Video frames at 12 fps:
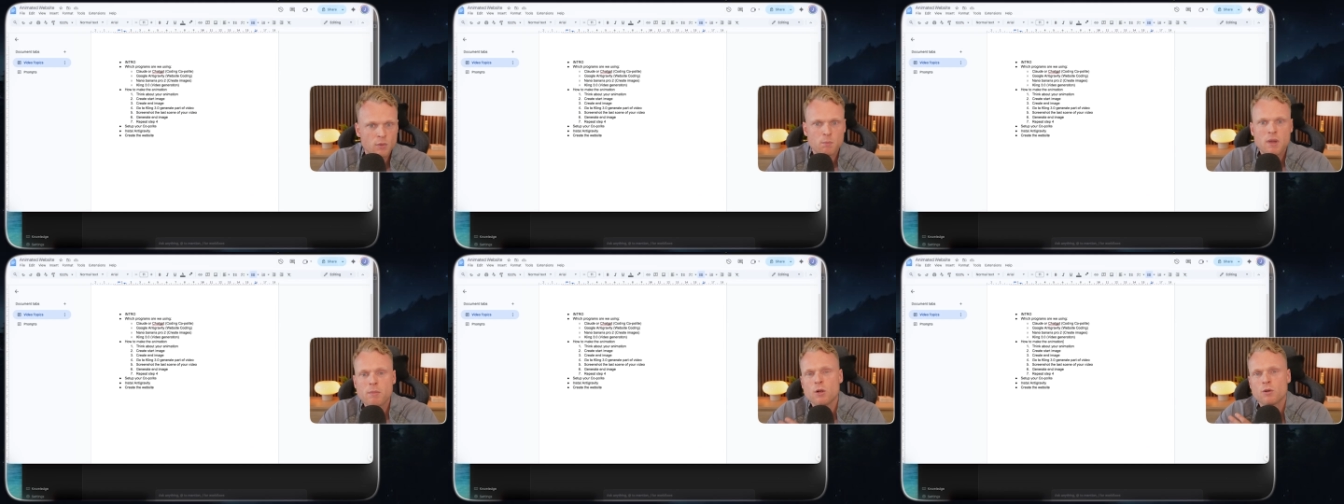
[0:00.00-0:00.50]
But
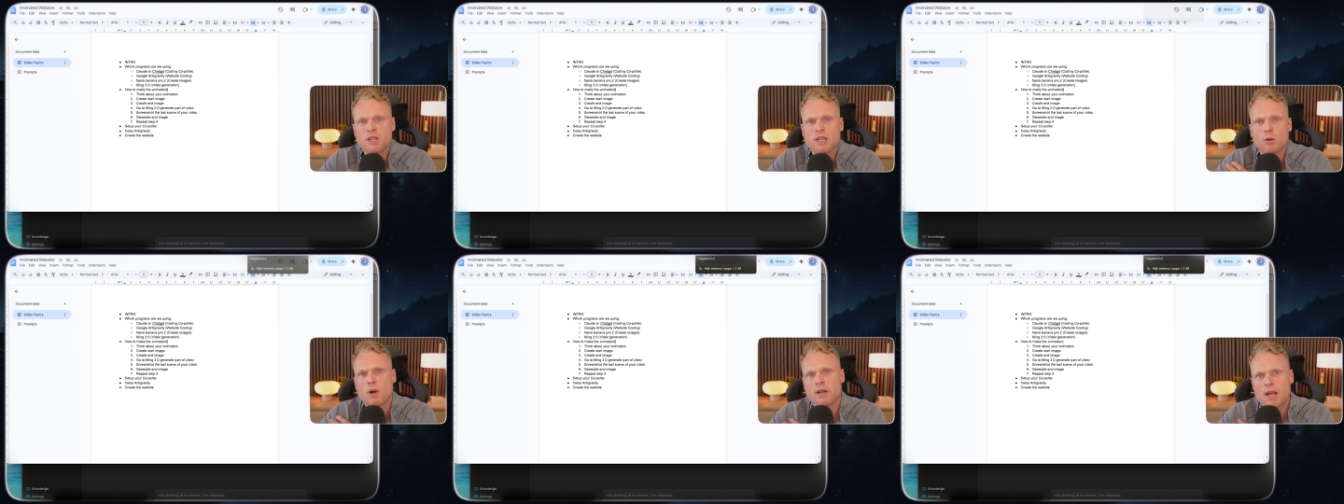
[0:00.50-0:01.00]
maybe you're
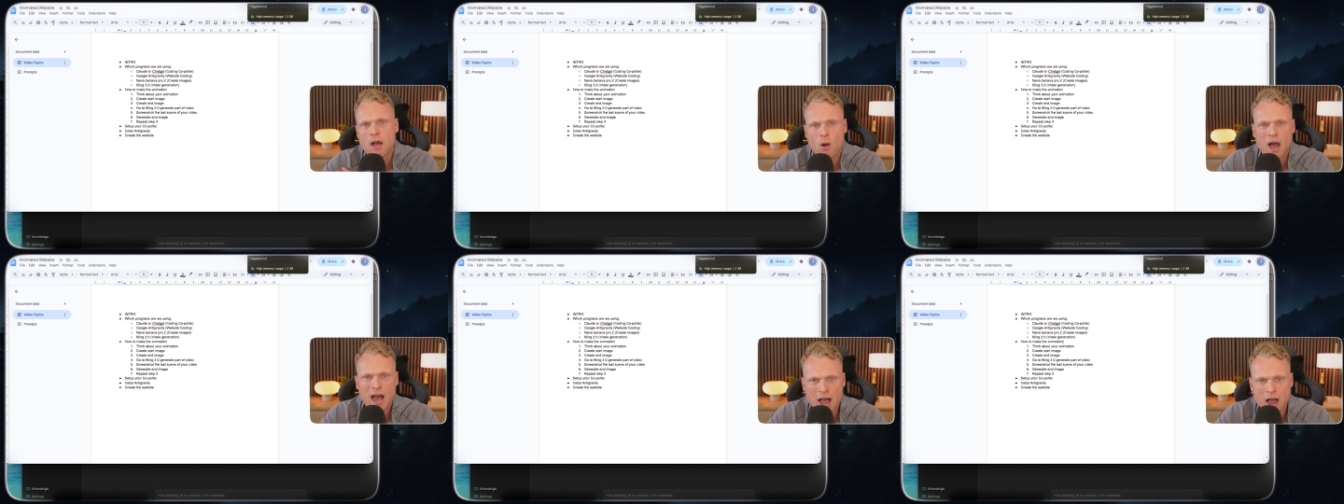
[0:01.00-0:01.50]
thinking right now
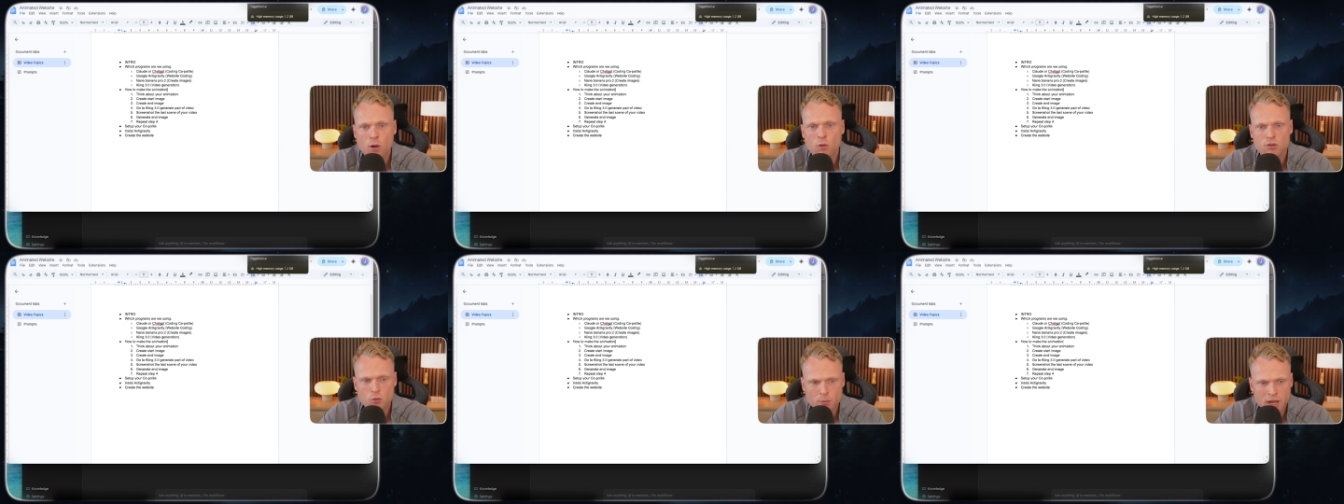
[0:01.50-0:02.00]
how
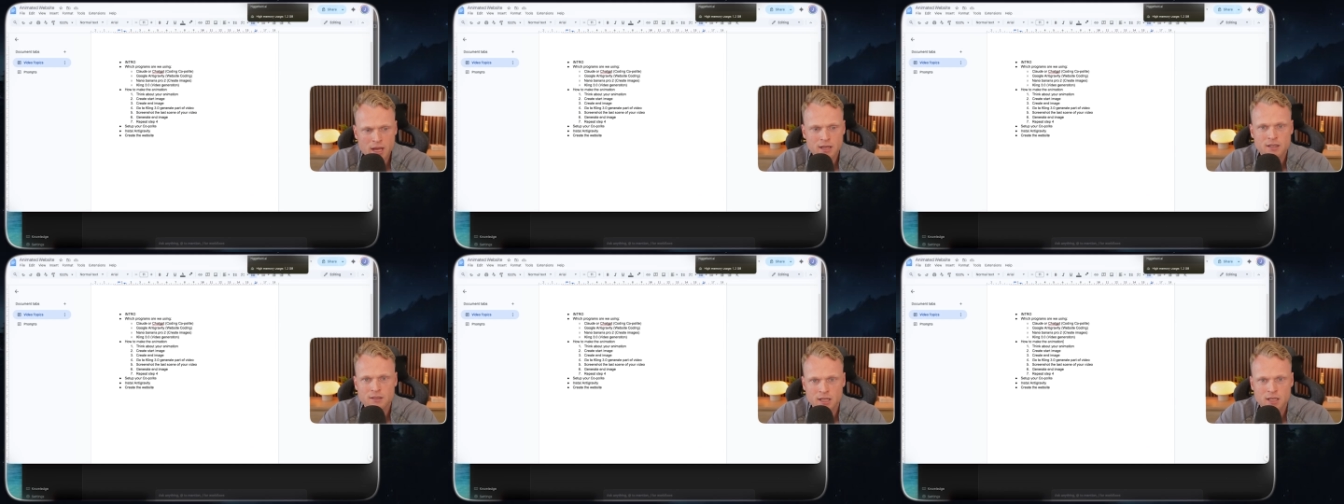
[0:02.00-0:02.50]
to
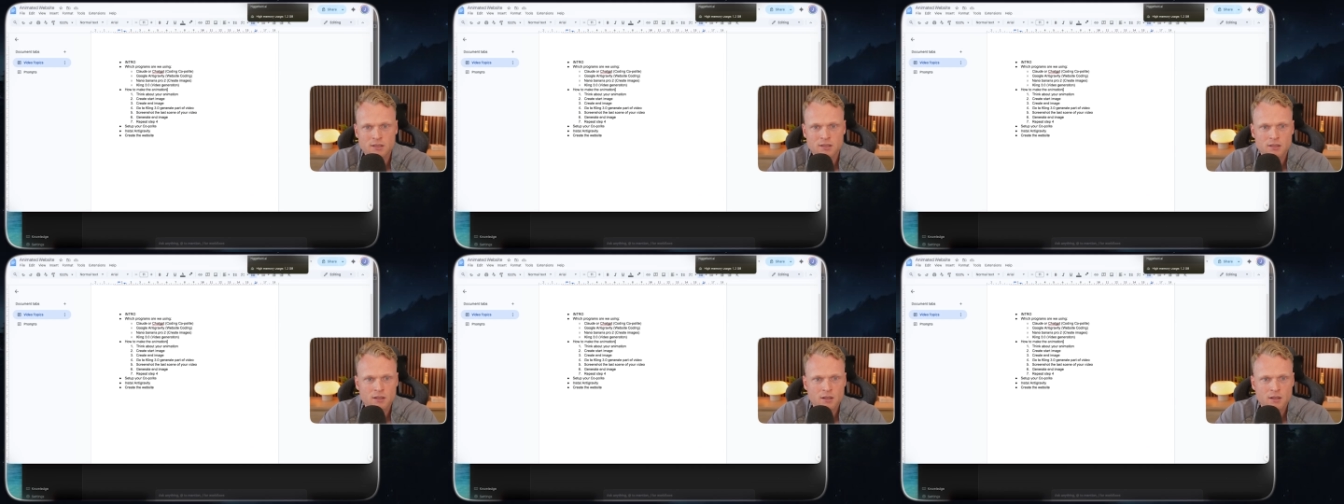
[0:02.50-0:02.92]
make this